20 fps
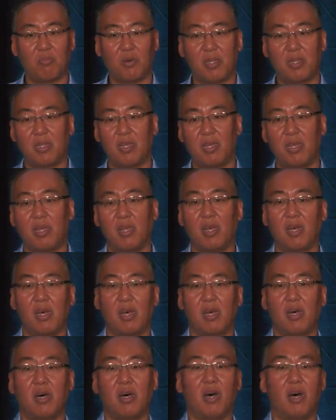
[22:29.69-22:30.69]
But
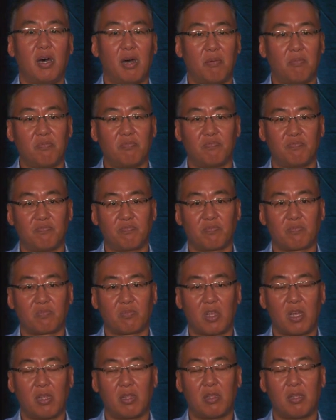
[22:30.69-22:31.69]

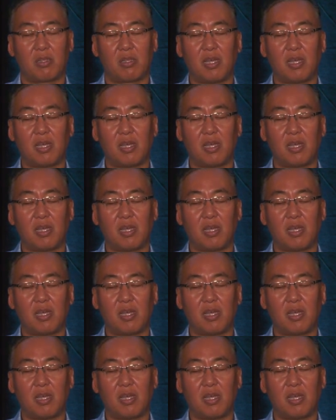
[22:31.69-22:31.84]
the